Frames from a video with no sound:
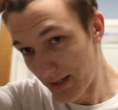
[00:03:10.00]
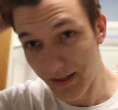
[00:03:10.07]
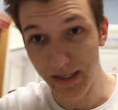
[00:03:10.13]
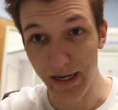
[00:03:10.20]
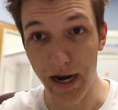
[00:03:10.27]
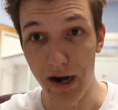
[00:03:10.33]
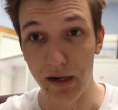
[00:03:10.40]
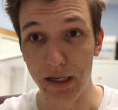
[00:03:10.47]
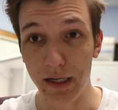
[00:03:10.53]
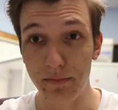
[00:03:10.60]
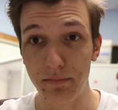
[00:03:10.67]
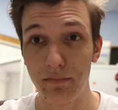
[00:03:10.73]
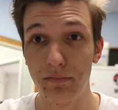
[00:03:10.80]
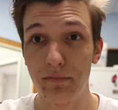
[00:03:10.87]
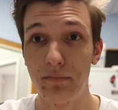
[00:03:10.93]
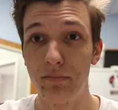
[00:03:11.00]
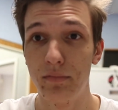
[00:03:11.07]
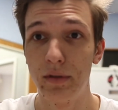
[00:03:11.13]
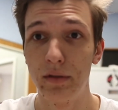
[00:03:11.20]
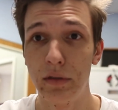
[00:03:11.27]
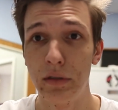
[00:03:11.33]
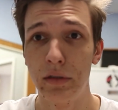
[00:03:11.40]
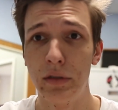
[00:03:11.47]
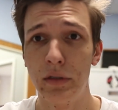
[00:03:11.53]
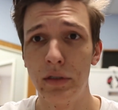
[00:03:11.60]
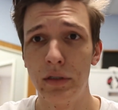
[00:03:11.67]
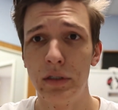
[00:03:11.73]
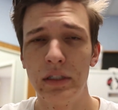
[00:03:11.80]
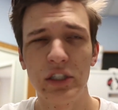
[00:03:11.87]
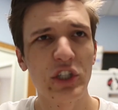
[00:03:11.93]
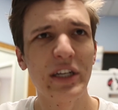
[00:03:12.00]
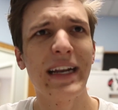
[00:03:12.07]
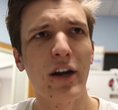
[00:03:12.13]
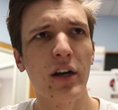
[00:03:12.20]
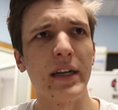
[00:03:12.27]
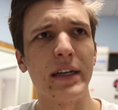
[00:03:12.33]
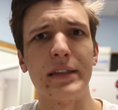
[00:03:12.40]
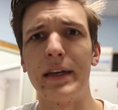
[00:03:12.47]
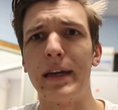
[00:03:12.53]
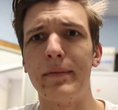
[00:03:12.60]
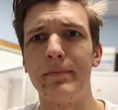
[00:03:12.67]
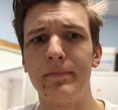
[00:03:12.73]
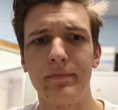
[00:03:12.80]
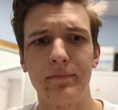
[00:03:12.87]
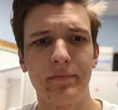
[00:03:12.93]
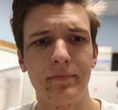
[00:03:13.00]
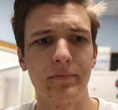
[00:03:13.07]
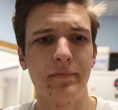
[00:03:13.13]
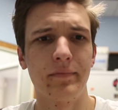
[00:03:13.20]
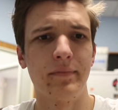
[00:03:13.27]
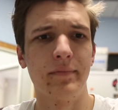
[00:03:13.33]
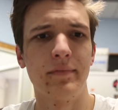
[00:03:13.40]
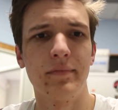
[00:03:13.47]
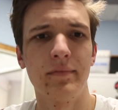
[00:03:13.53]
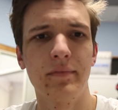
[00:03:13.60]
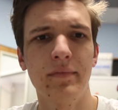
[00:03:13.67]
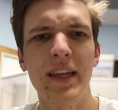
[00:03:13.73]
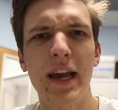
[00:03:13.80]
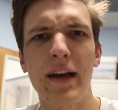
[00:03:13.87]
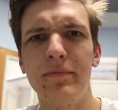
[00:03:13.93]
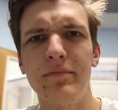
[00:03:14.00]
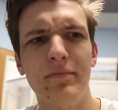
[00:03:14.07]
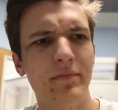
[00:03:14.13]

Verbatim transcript: Need a haircut. Should get a haircut today. Yeah.